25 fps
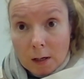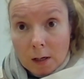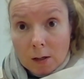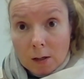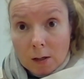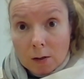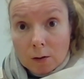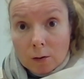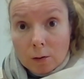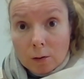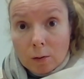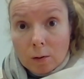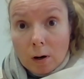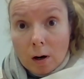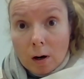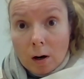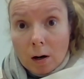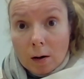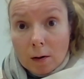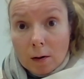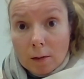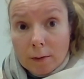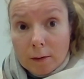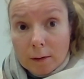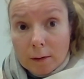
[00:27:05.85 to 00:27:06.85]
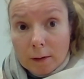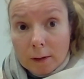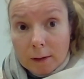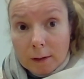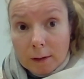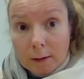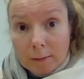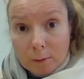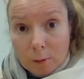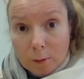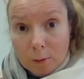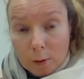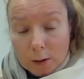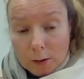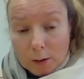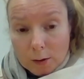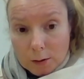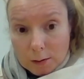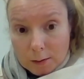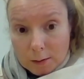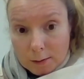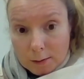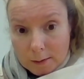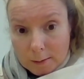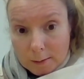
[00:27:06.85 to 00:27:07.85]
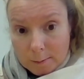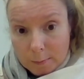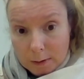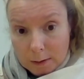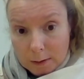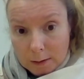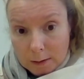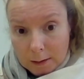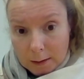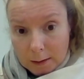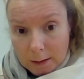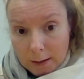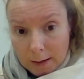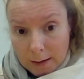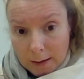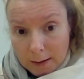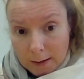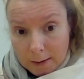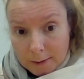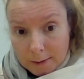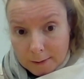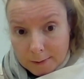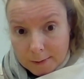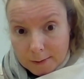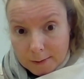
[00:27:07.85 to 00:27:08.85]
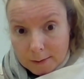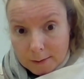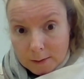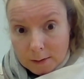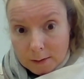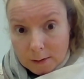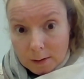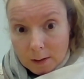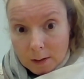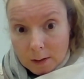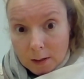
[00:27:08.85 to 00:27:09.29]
you know, are there enough questions being asked